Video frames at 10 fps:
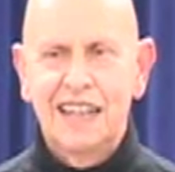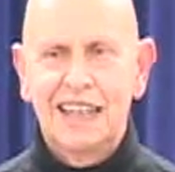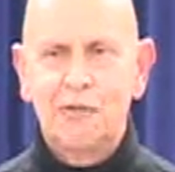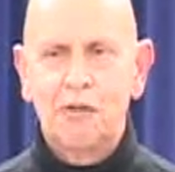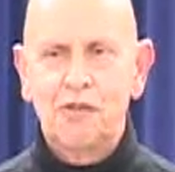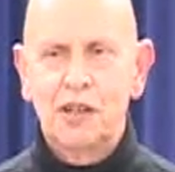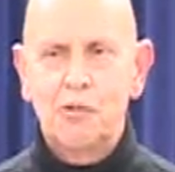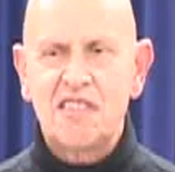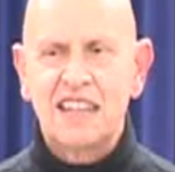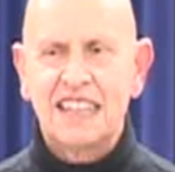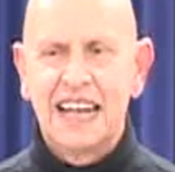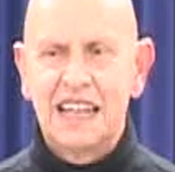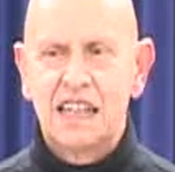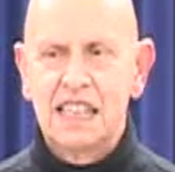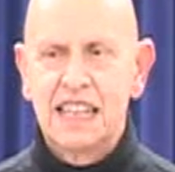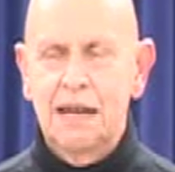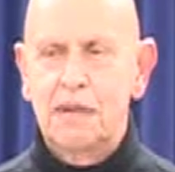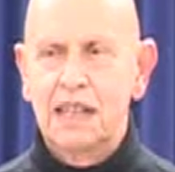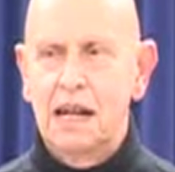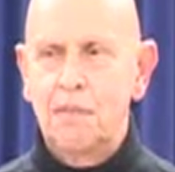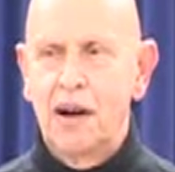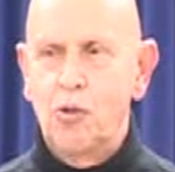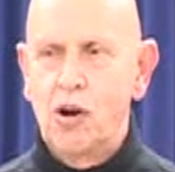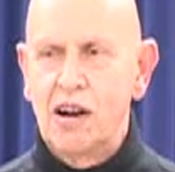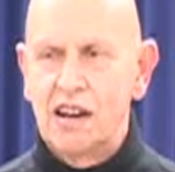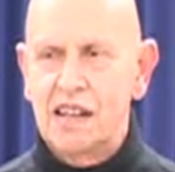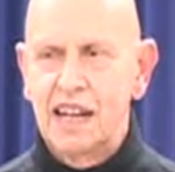they would feel it was an attack on them and not about work.